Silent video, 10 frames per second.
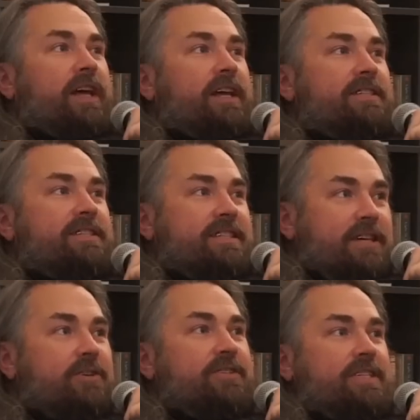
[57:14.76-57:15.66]
like a
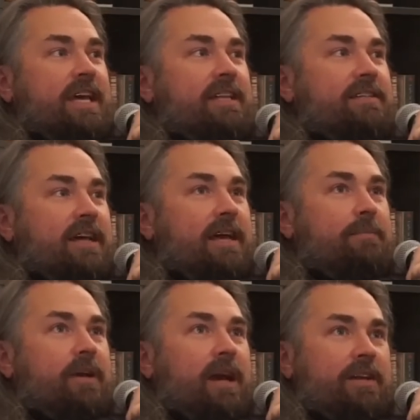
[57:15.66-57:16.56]
skill set
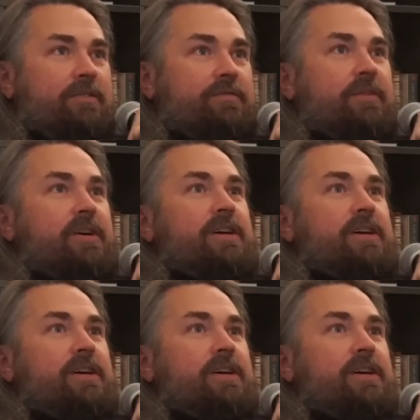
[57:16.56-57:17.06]
type kind of